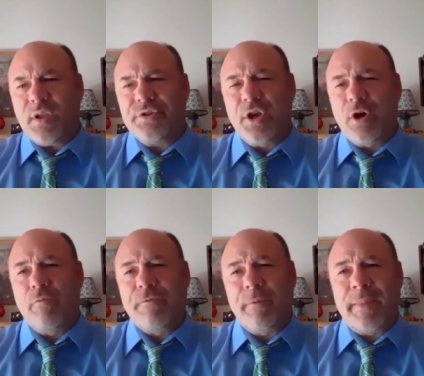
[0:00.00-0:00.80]

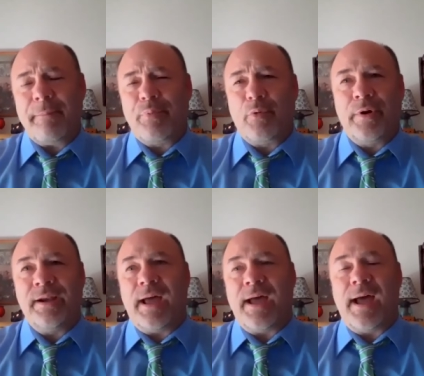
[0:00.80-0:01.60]
so from that
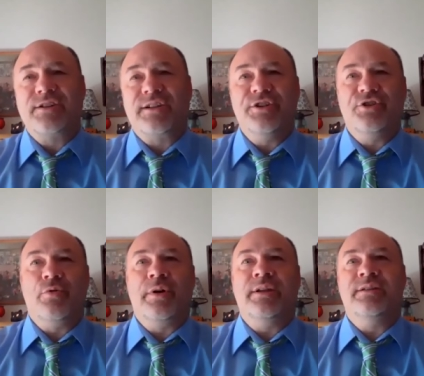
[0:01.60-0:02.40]
point, I actually
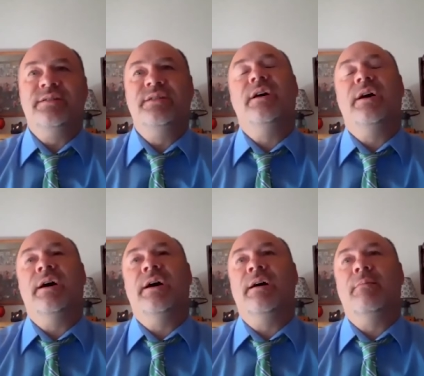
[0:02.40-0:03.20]
joined
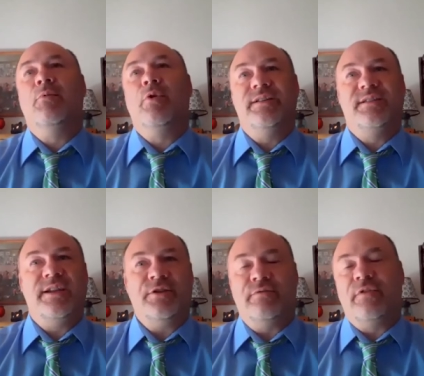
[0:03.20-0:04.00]
uh, Morehead
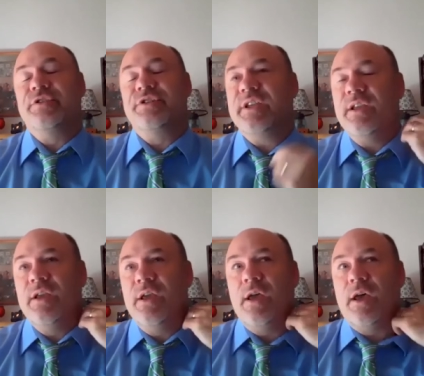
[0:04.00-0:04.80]
State University
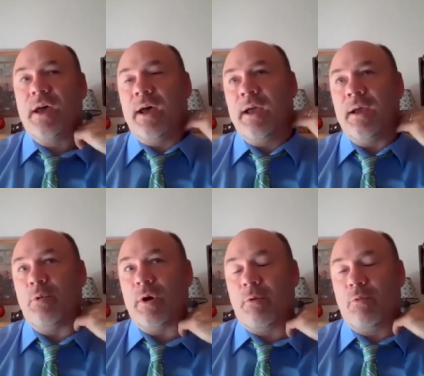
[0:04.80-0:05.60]
uh,
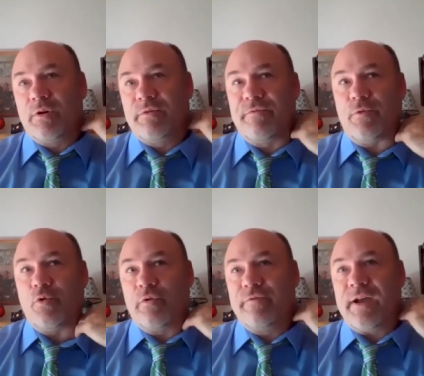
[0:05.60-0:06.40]
where I worked
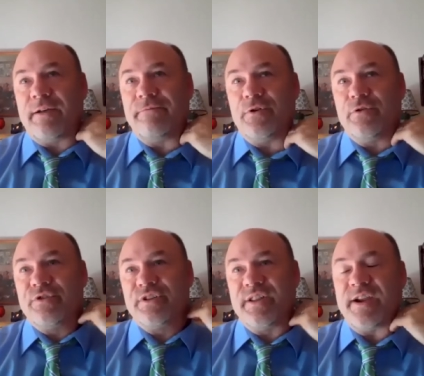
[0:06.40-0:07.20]
for five
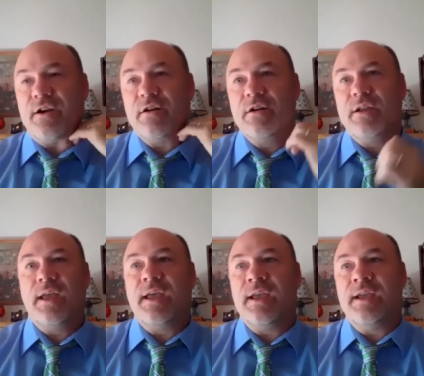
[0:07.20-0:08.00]
years there.
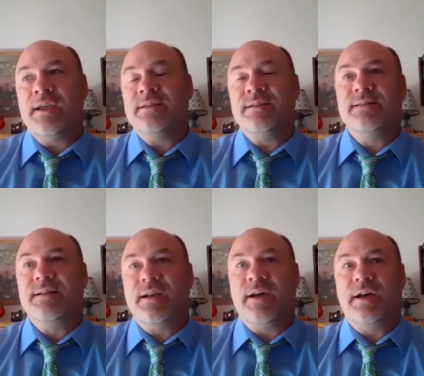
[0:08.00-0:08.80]
And
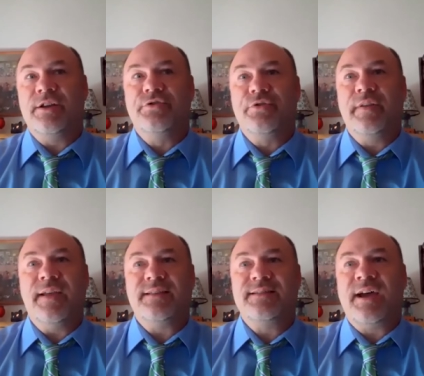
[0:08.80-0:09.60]
uh, during
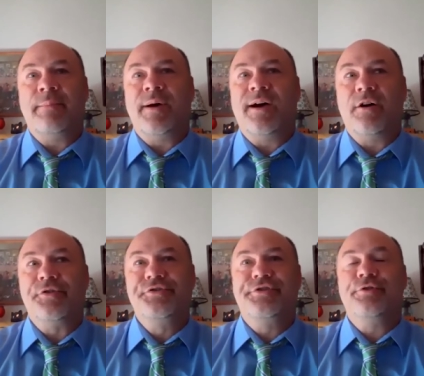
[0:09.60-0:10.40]
that time, I
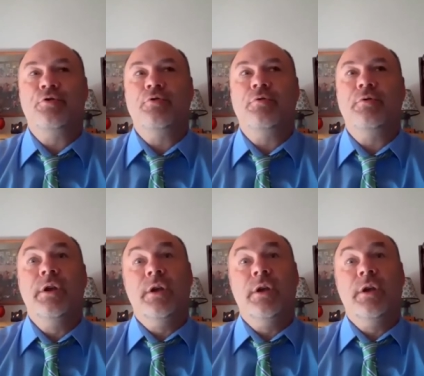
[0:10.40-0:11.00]
also